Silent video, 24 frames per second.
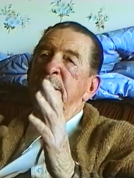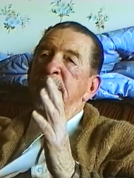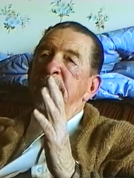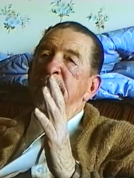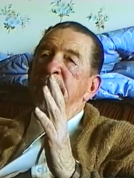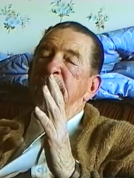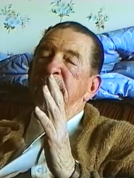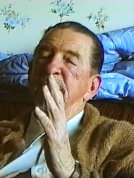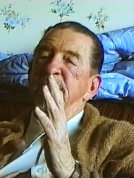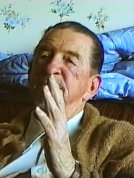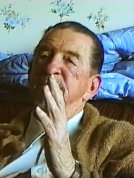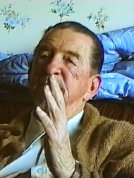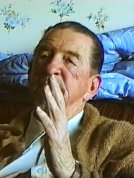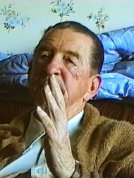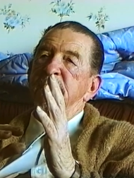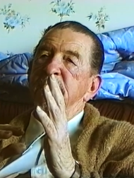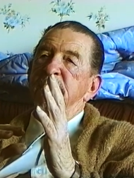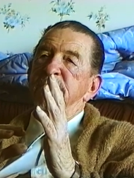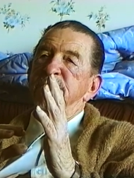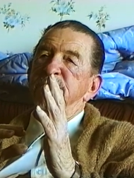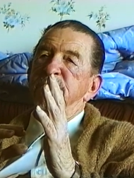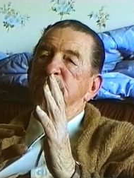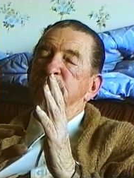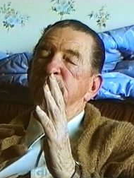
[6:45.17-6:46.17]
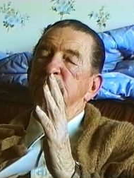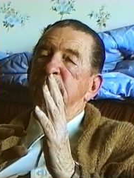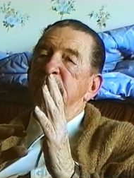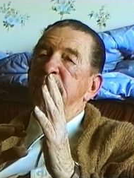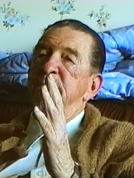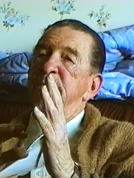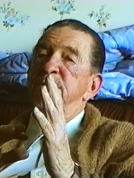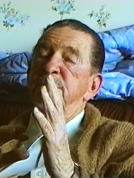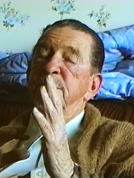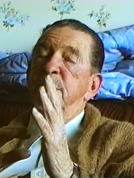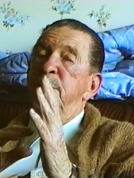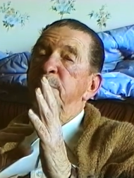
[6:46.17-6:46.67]
the oscillator
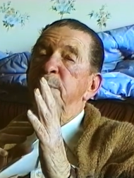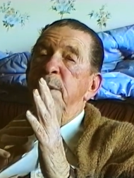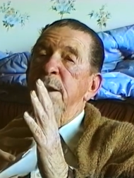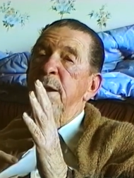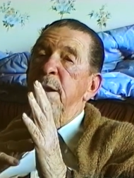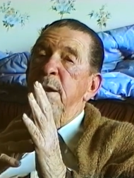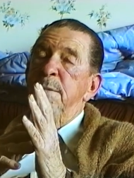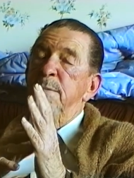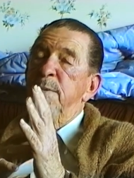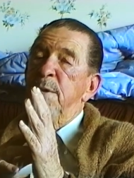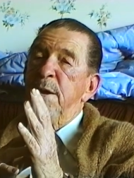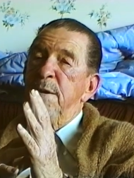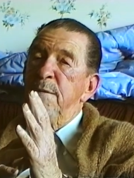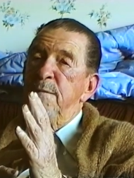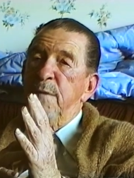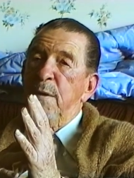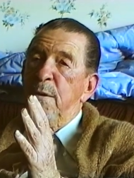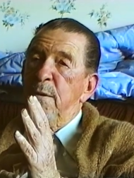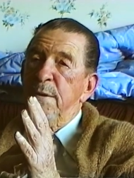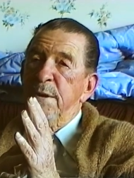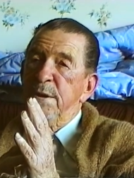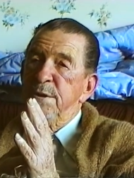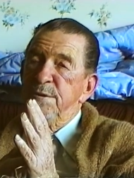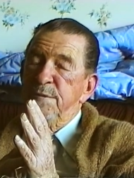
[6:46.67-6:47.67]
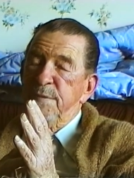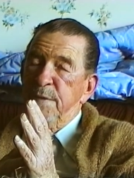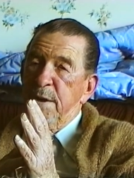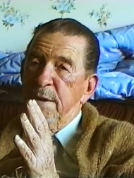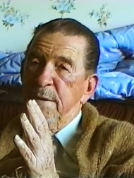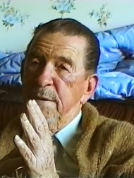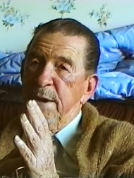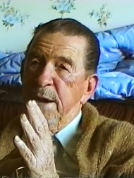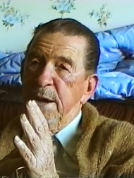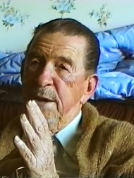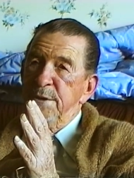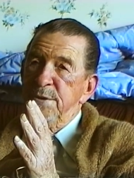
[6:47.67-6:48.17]
stability is dependent upon voltage
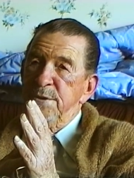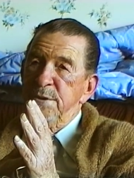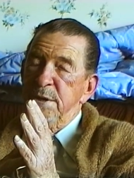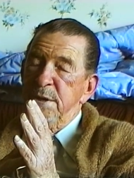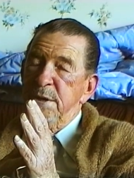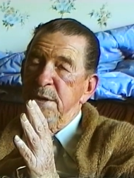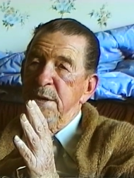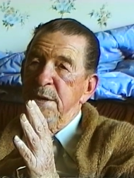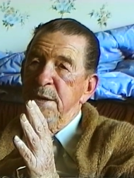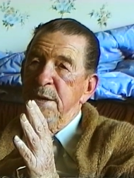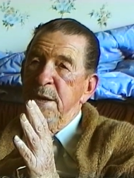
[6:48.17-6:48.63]
variation.